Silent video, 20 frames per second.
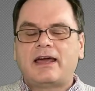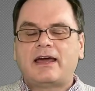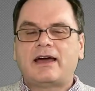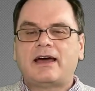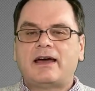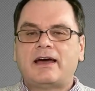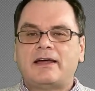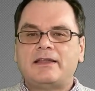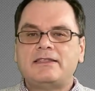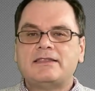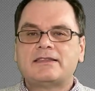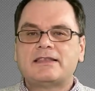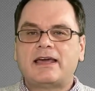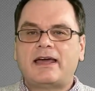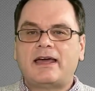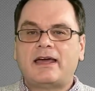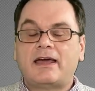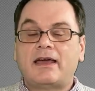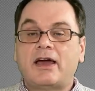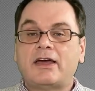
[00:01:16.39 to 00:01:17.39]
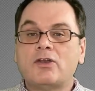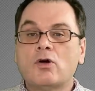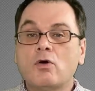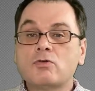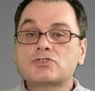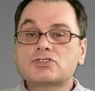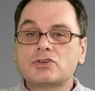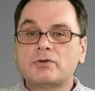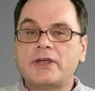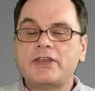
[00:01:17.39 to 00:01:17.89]
And
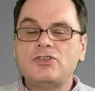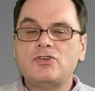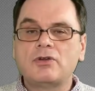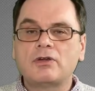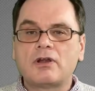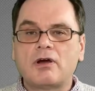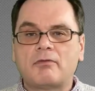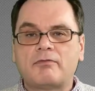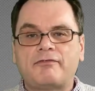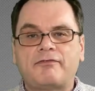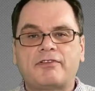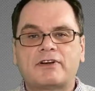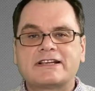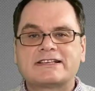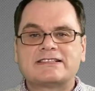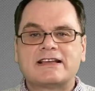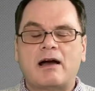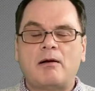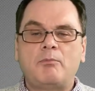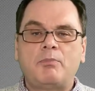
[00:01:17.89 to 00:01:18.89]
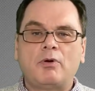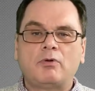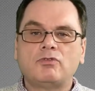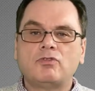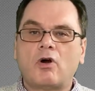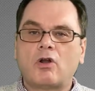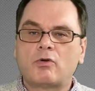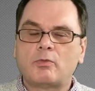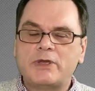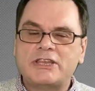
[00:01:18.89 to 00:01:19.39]
also in Europe, for example,
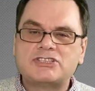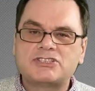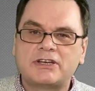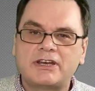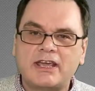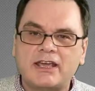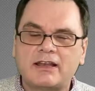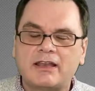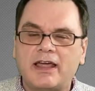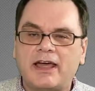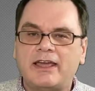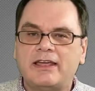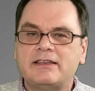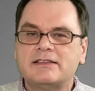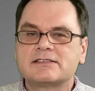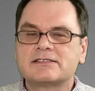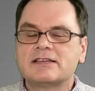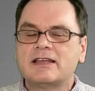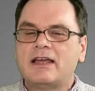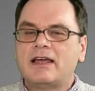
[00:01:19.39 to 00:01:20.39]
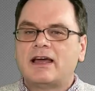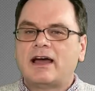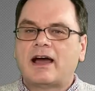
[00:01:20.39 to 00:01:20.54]
Norwegian Airlines.